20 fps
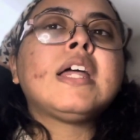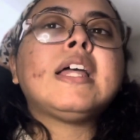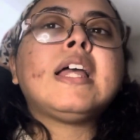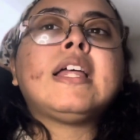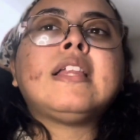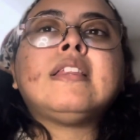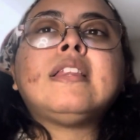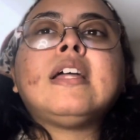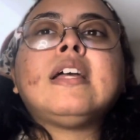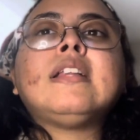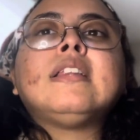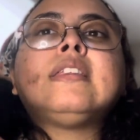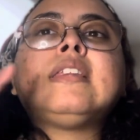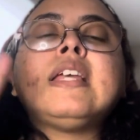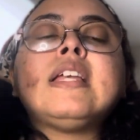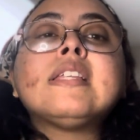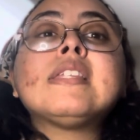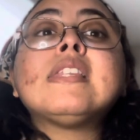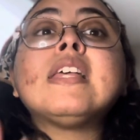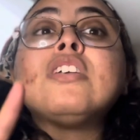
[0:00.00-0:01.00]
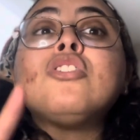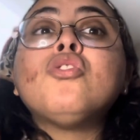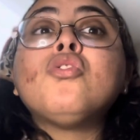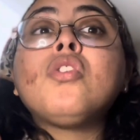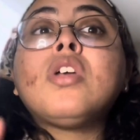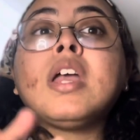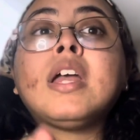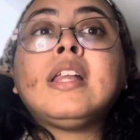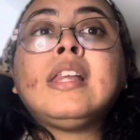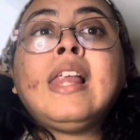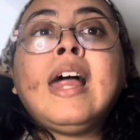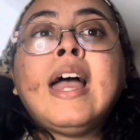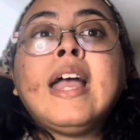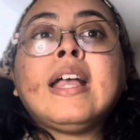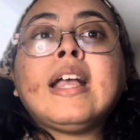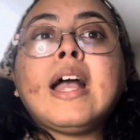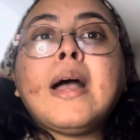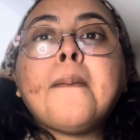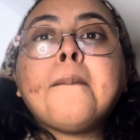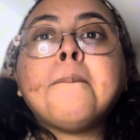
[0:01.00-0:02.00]
and then things that you can
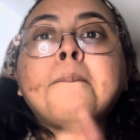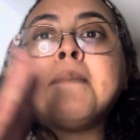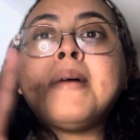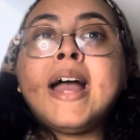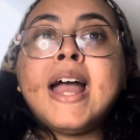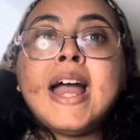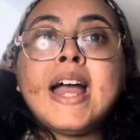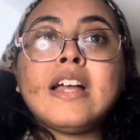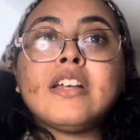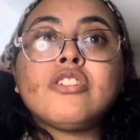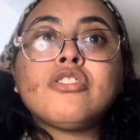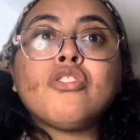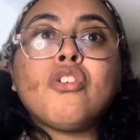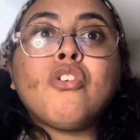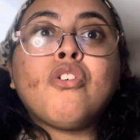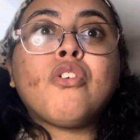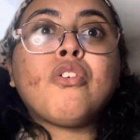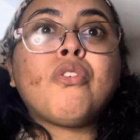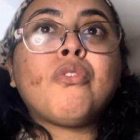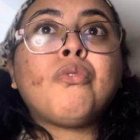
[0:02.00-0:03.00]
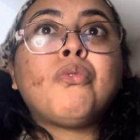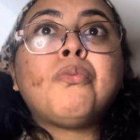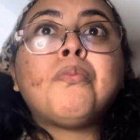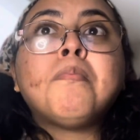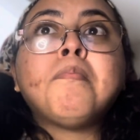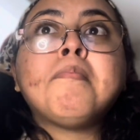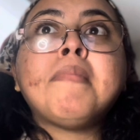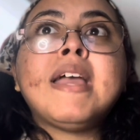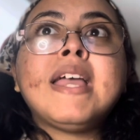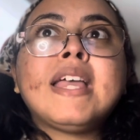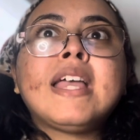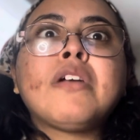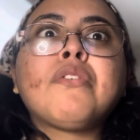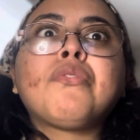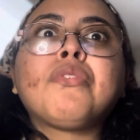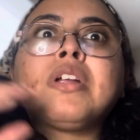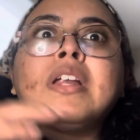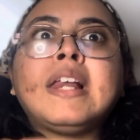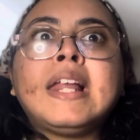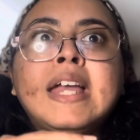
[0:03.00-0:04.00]
like mash or make it
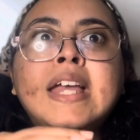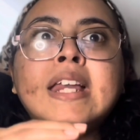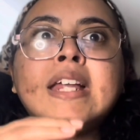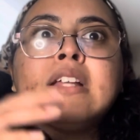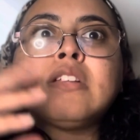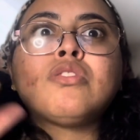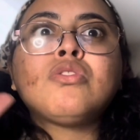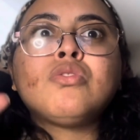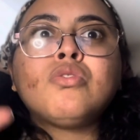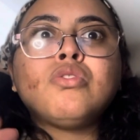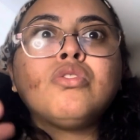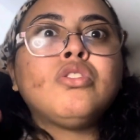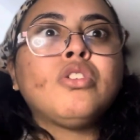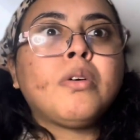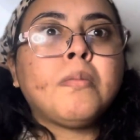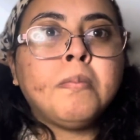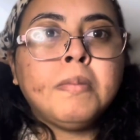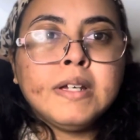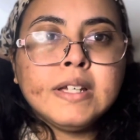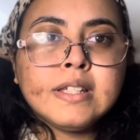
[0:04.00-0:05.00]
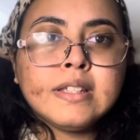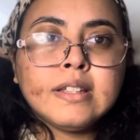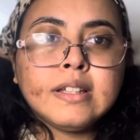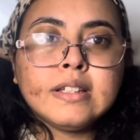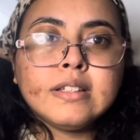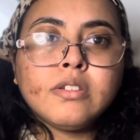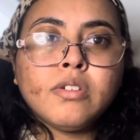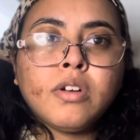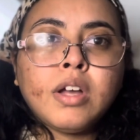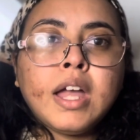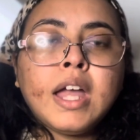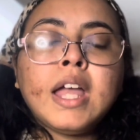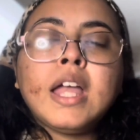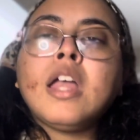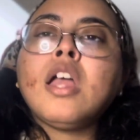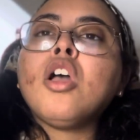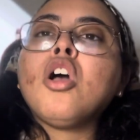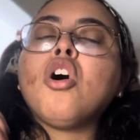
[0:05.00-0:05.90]
related to your business okay